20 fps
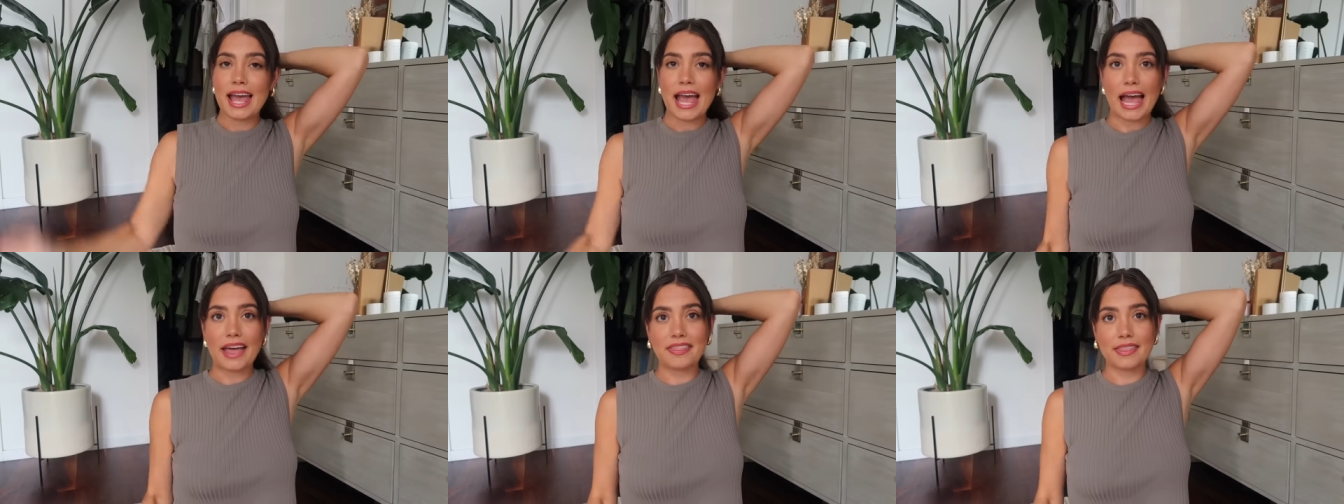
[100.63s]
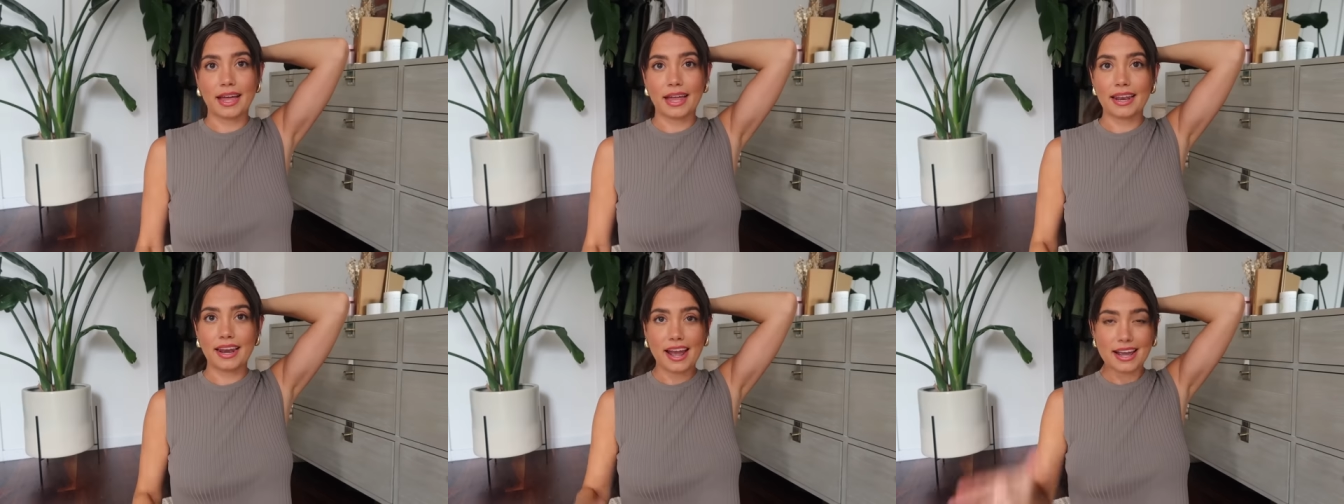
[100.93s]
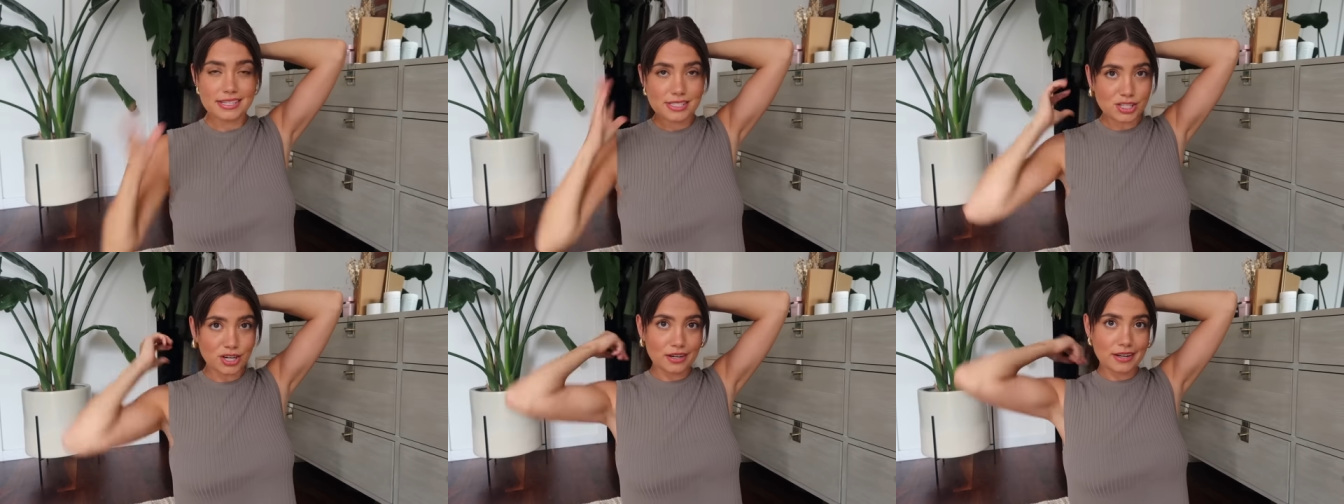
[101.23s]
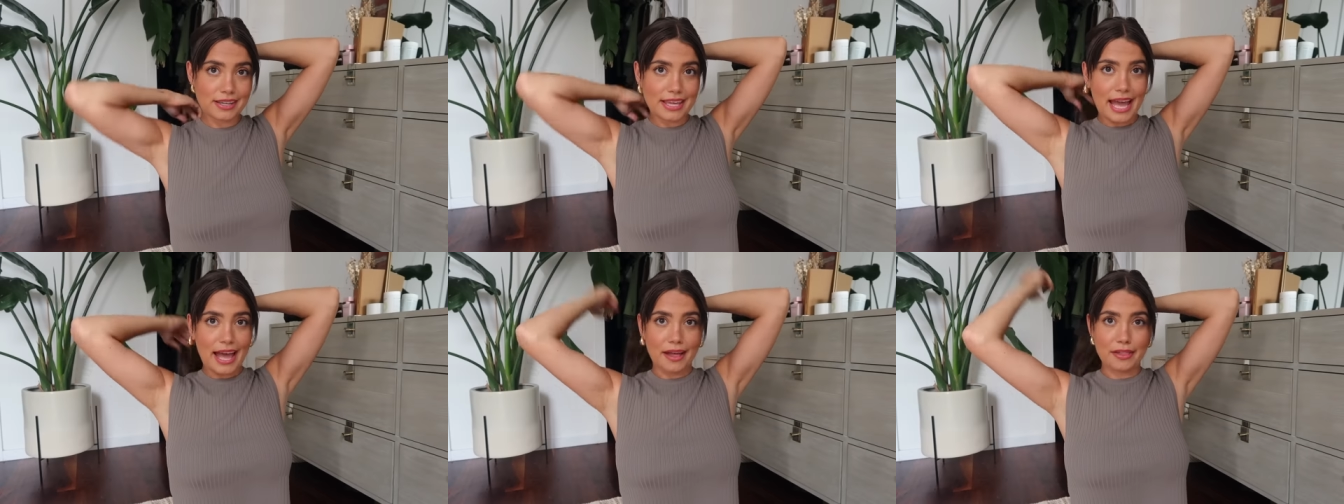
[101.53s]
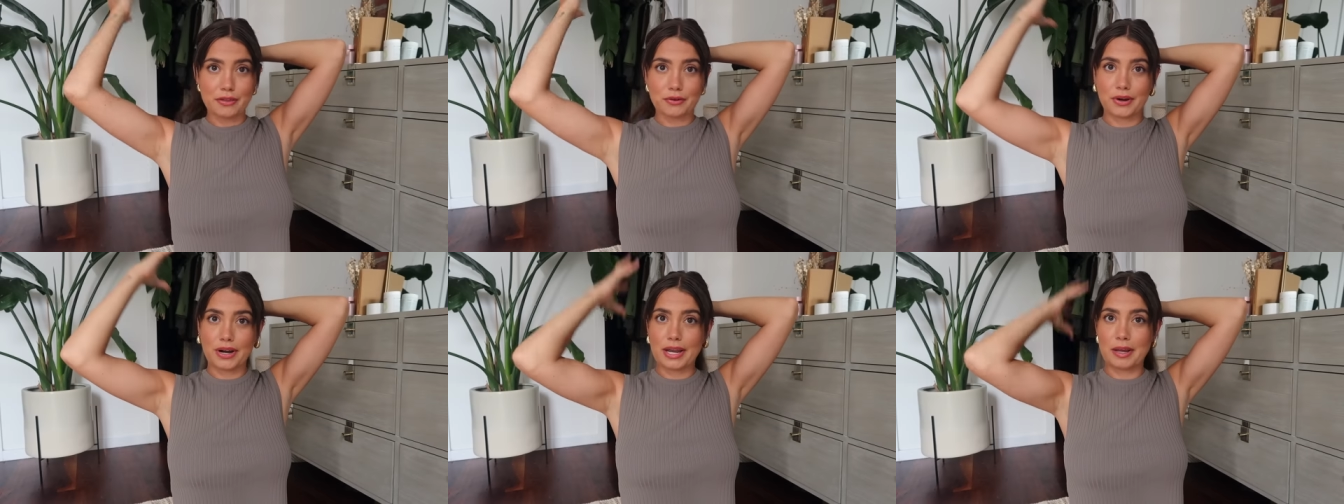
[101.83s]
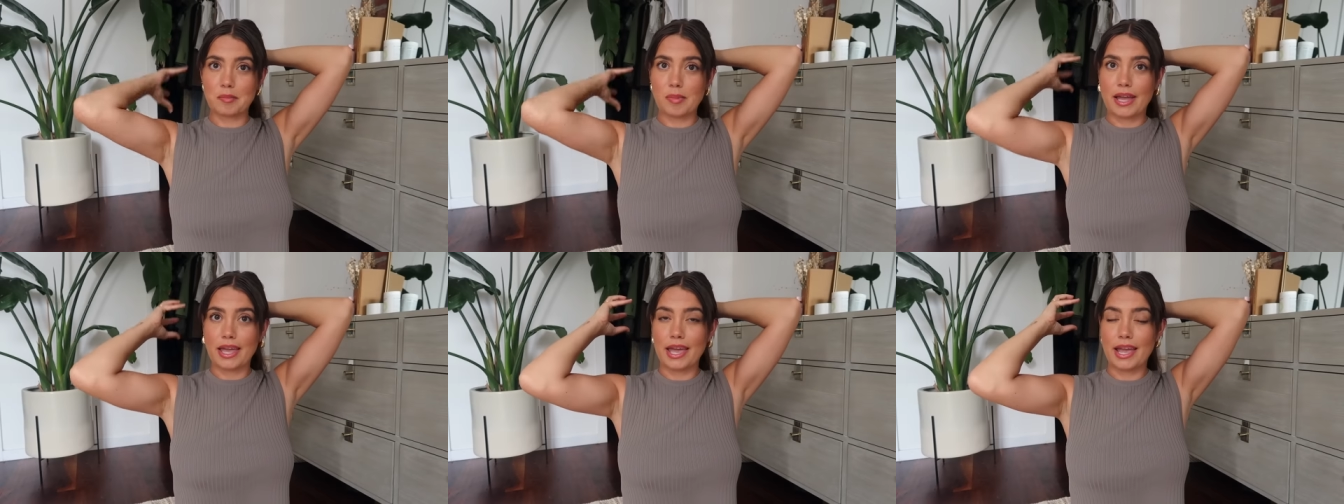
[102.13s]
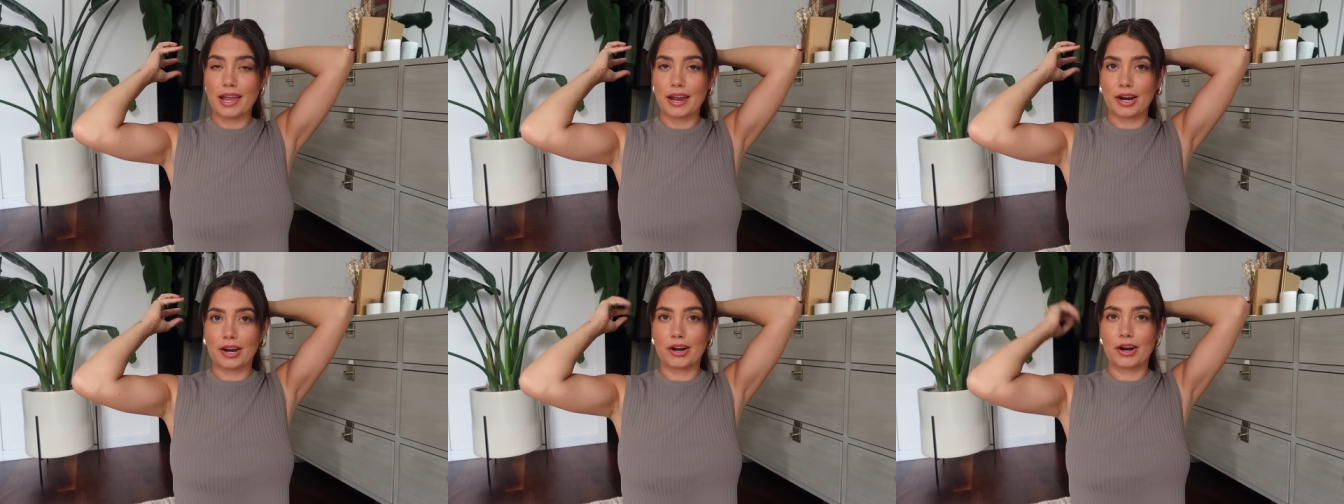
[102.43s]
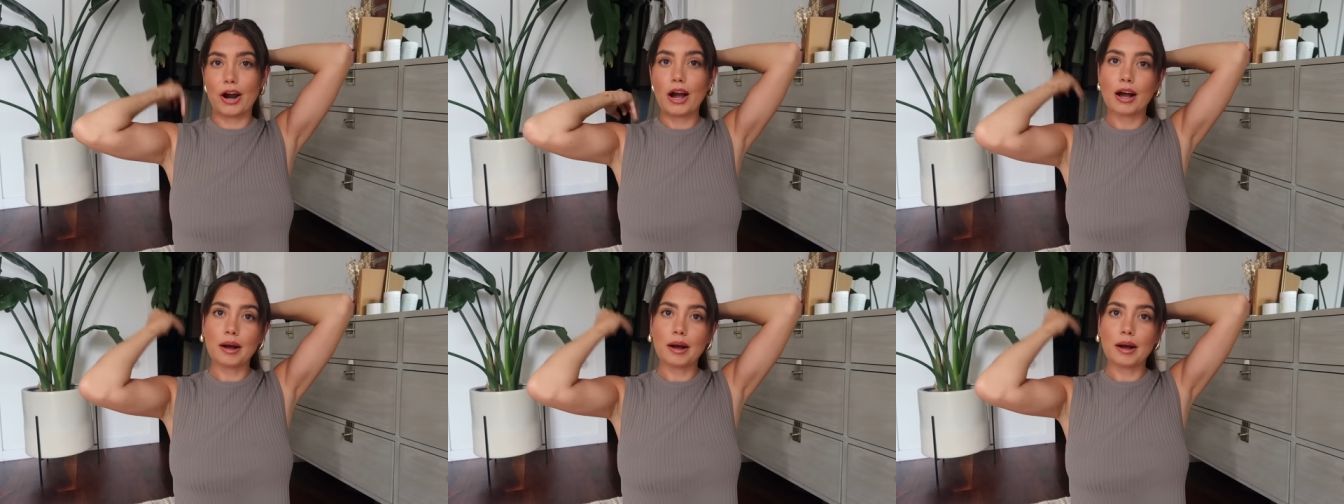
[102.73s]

and then I start gathering my hair